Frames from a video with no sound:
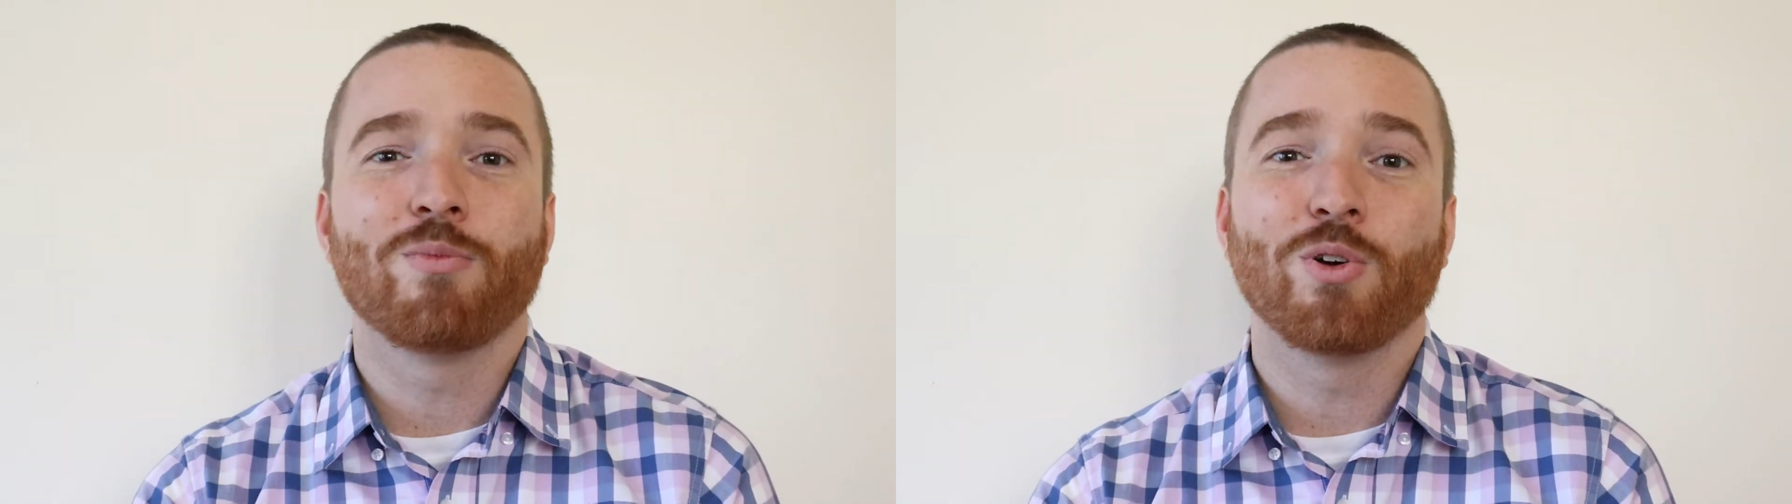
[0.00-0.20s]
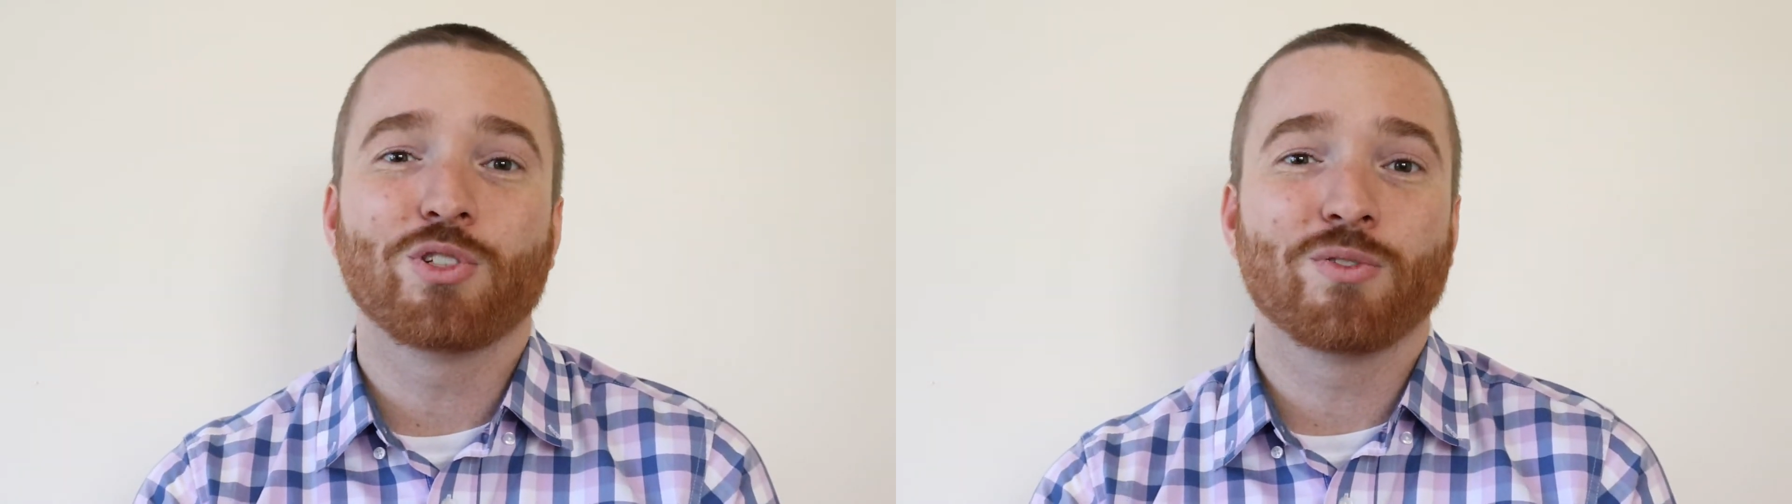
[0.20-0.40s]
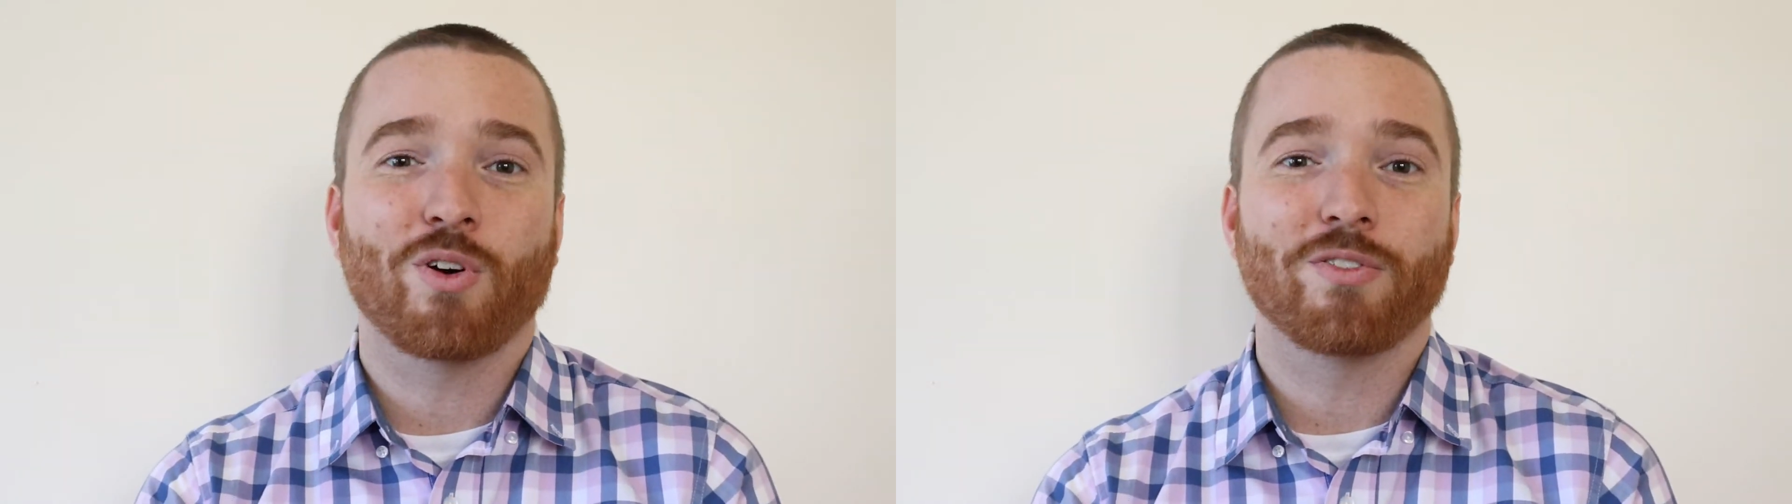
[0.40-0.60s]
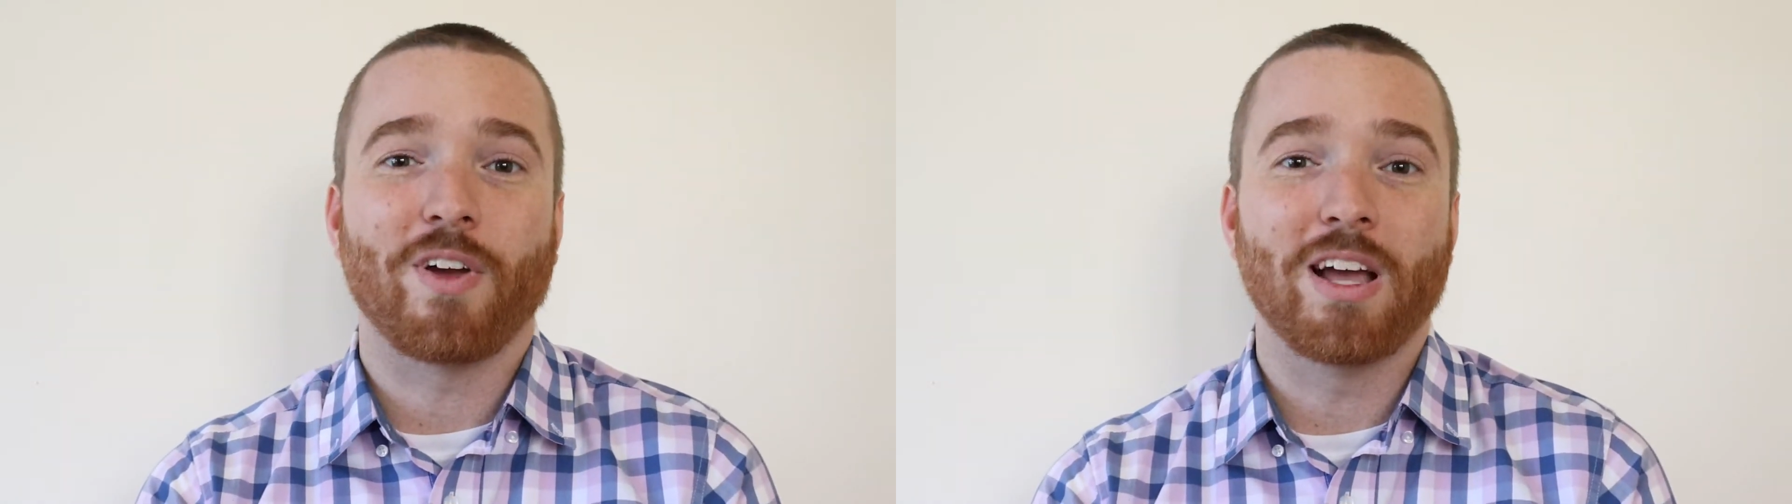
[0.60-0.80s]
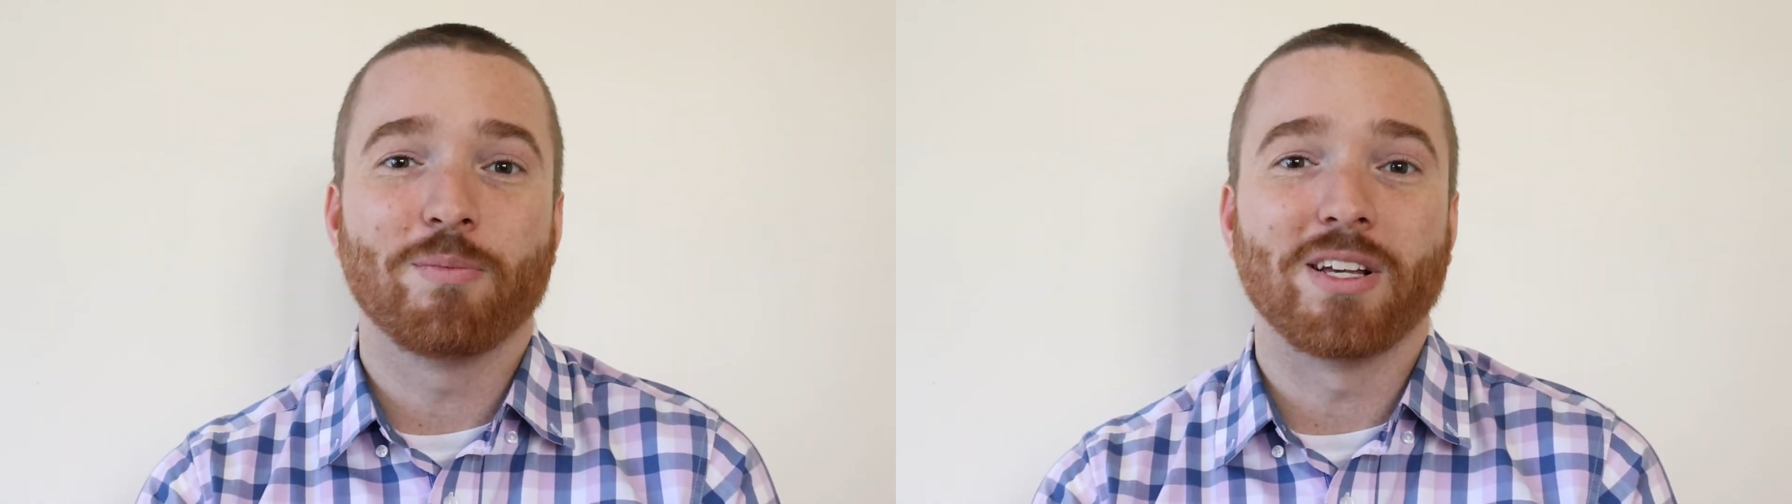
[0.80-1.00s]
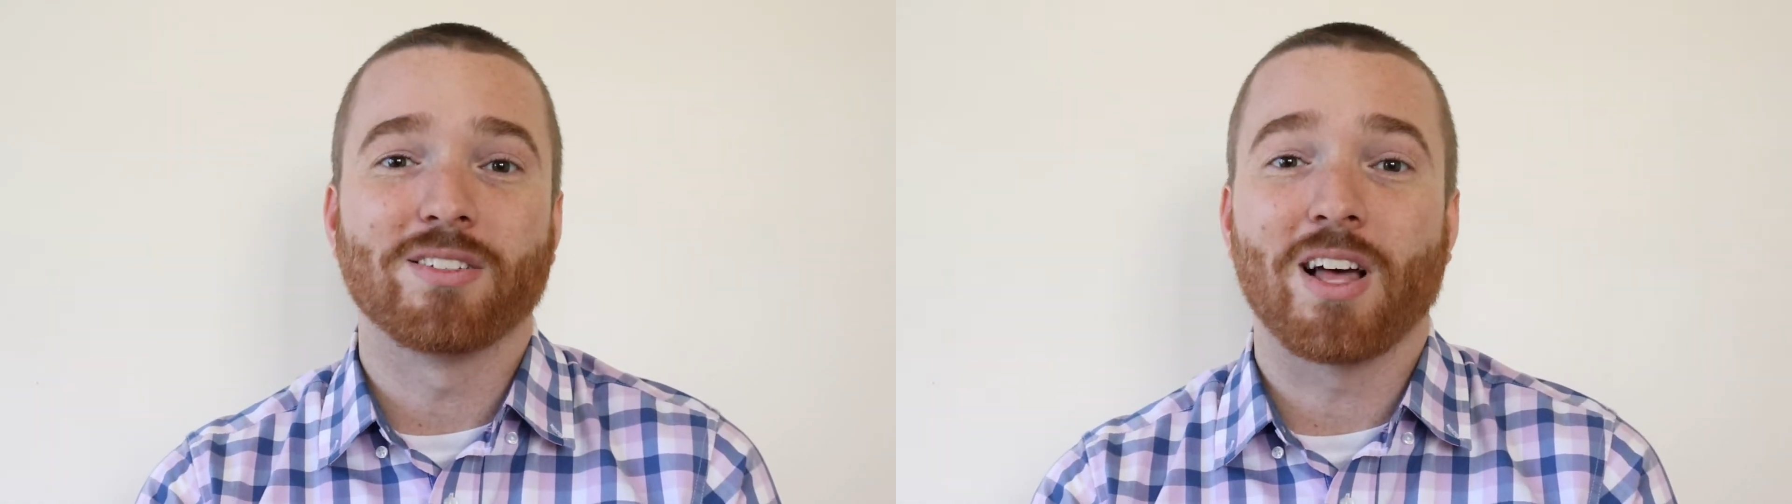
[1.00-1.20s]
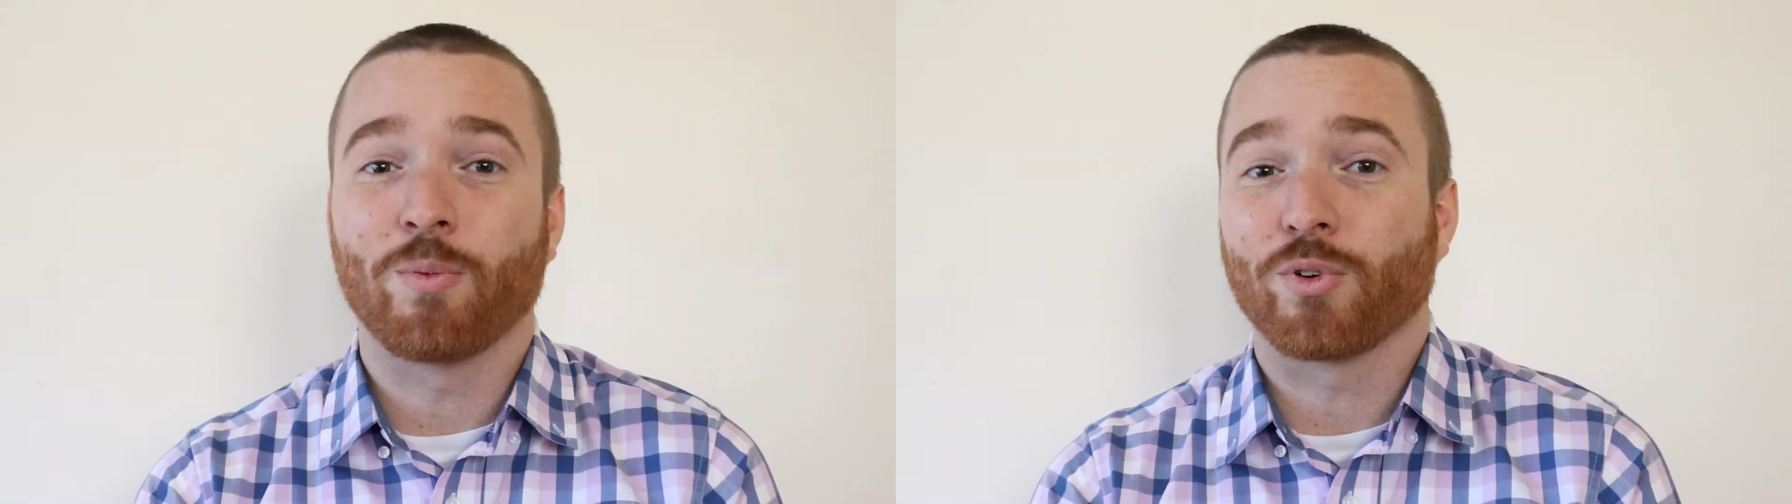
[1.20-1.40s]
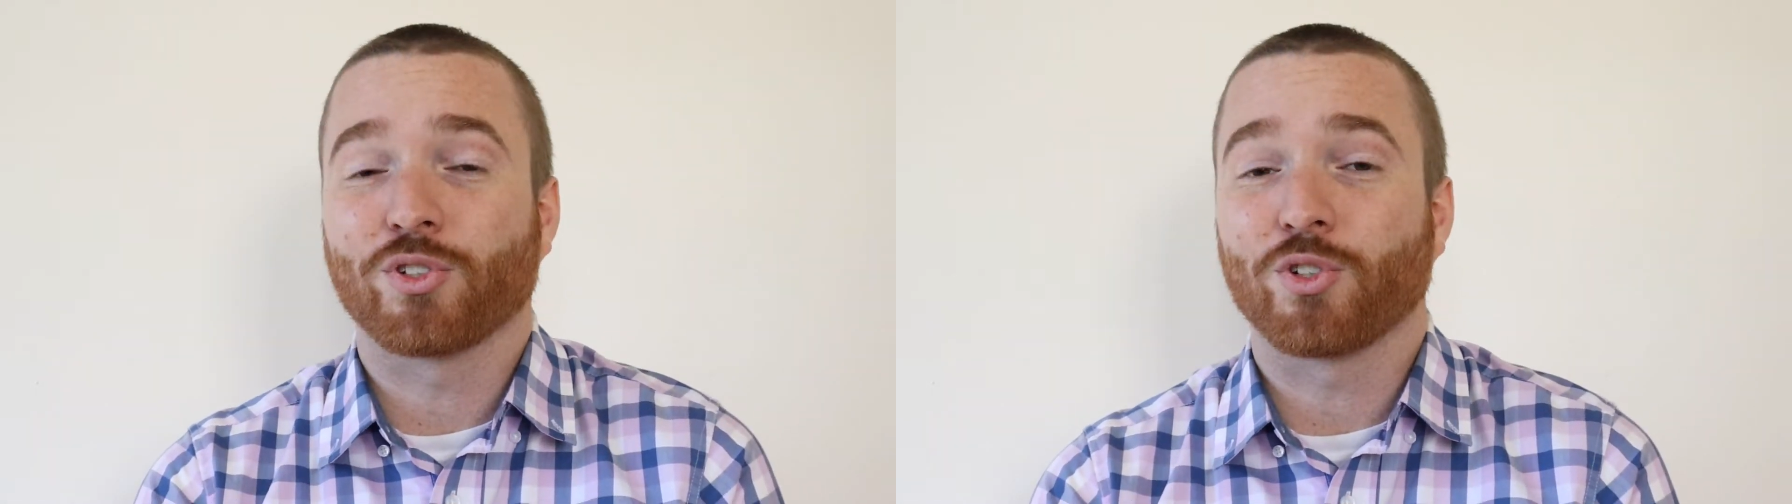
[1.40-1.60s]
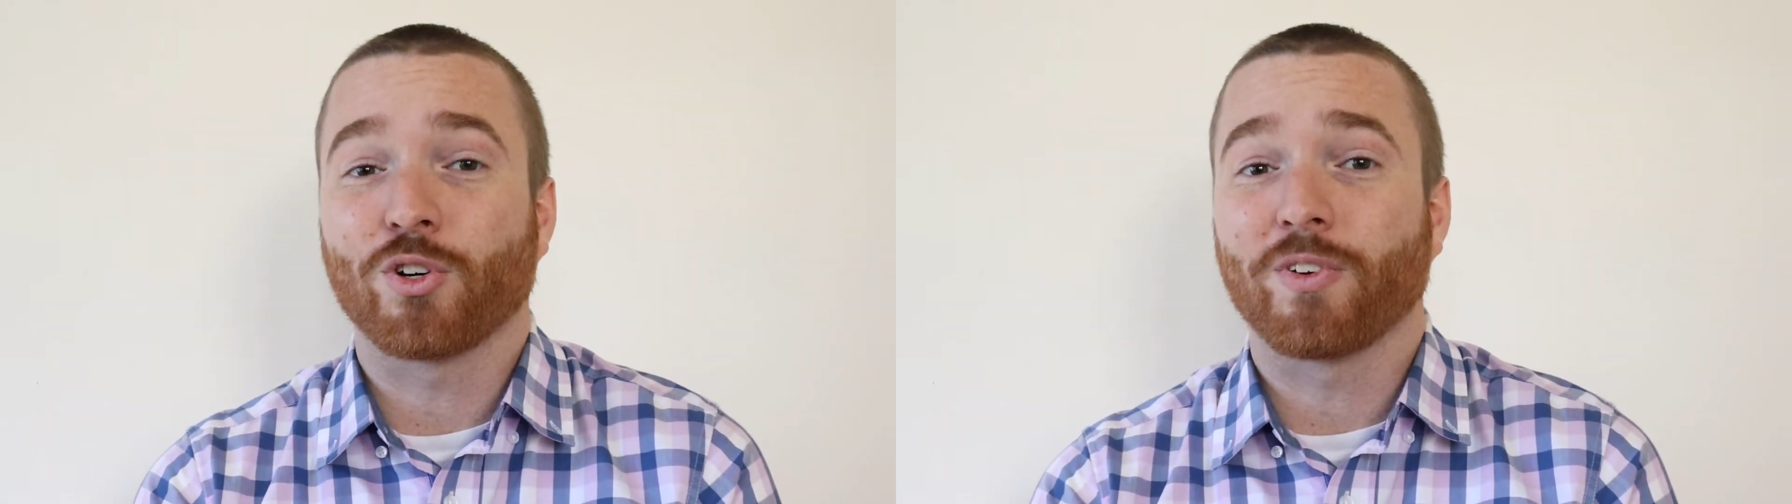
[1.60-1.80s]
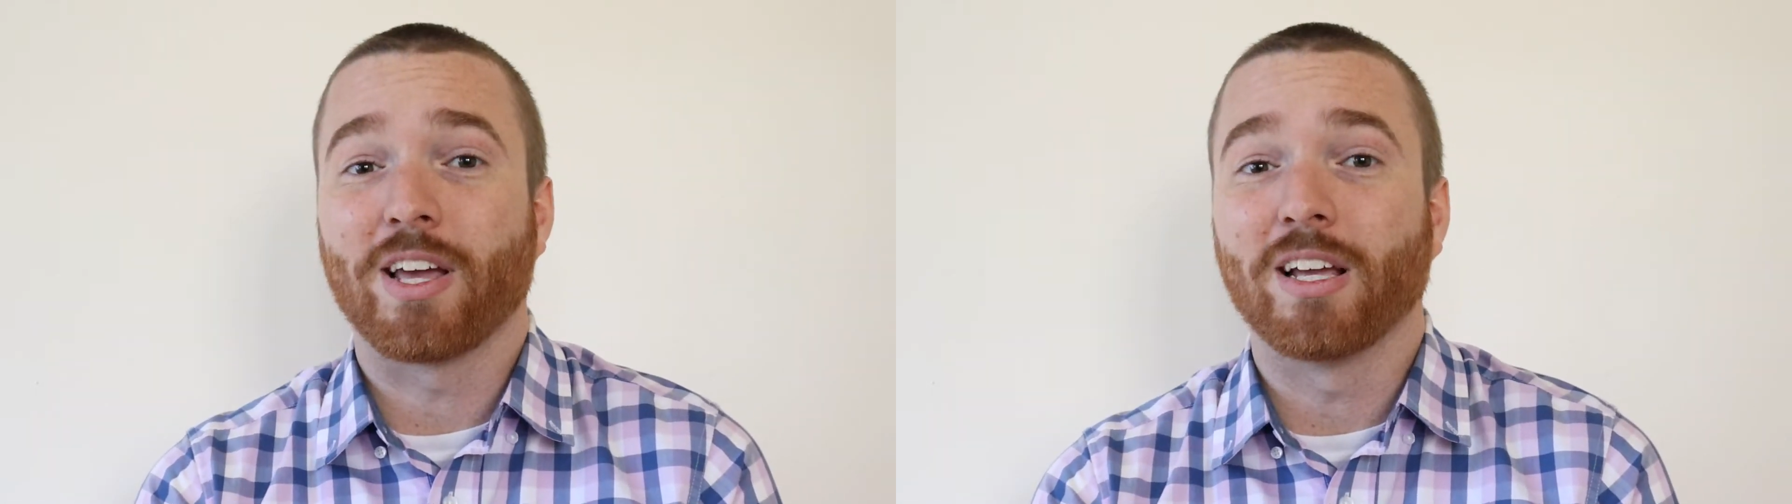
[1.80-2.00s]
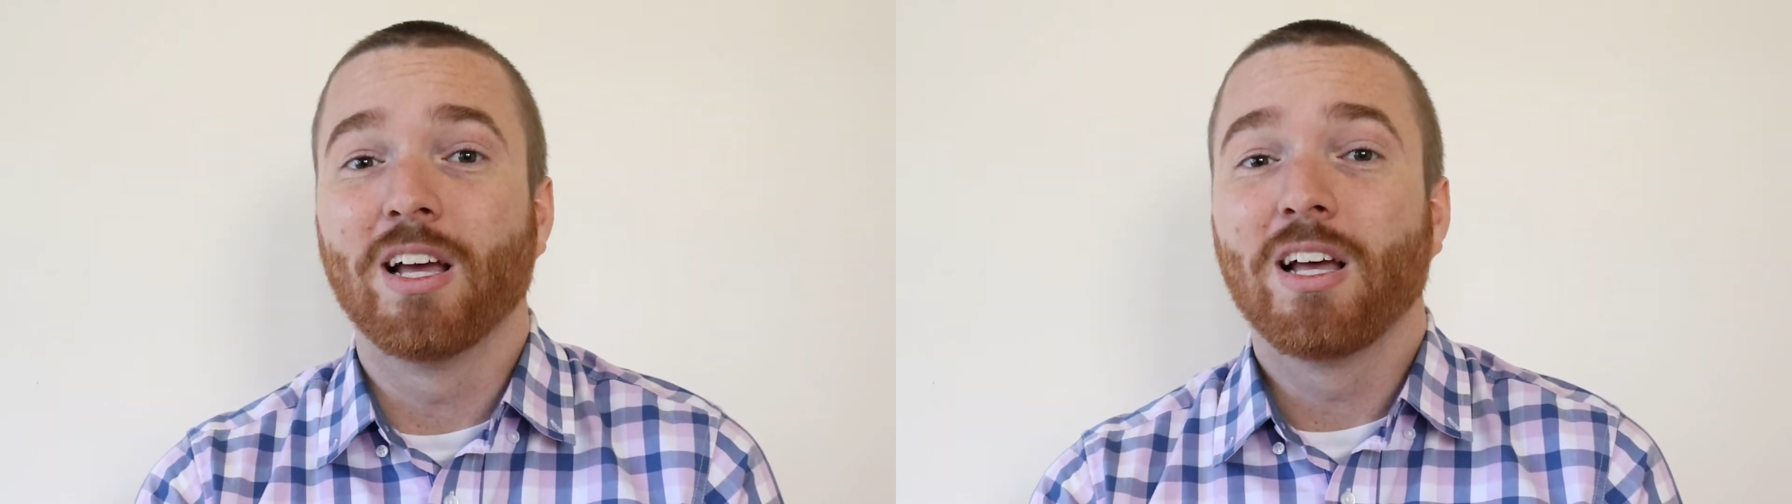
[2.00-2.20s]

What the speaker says: most of our families that we're serving.